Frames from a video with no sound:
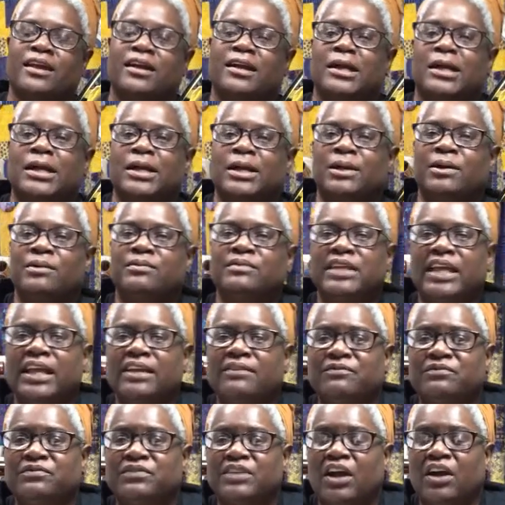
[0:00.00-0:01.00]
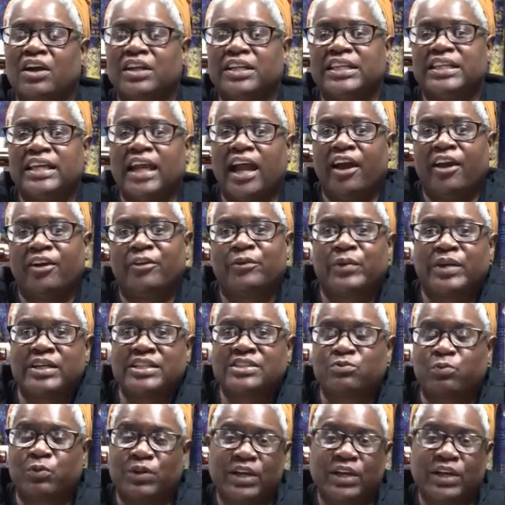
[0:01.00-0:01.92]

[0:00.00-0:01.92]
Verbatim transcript: Uh, they on the IRS